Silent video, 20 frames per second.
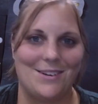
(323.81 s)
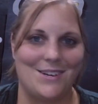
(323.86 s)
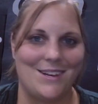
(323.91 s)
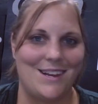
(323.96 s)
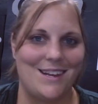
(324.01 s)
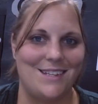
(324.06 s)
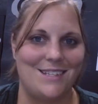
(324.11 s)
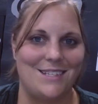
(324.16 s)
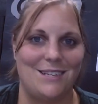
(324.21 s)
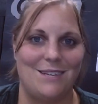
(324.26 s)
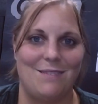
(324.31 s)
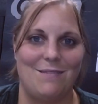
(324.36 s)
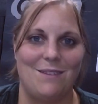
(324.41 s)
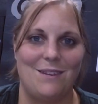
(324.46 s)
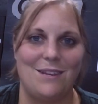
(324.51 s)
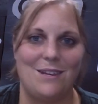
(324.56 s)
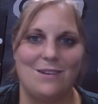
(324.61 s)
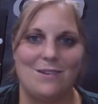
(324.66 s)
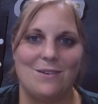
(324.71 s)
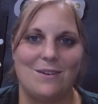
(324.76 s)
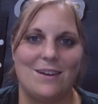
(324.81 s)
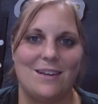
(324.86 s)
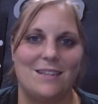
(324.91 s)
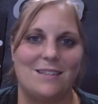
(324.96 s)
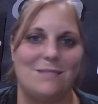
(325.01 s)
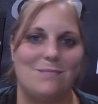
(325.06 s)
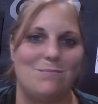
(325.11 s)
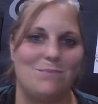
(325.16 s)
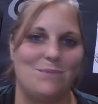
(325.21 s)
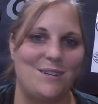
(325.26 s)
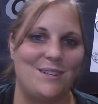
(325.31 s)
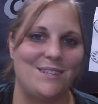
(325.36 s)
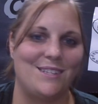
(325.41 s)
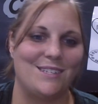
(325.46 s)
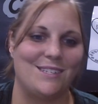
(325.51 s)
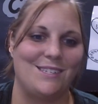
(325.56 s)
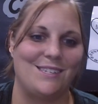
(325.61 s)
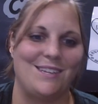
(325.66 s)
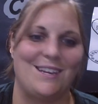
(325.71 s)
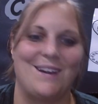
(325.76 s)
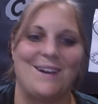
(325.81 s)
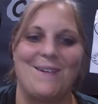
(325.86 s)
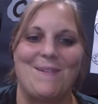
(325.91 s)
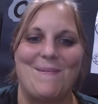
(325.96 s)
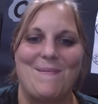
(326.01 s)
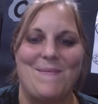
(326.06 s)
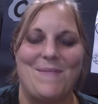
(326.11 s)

creativity you guys bring this year.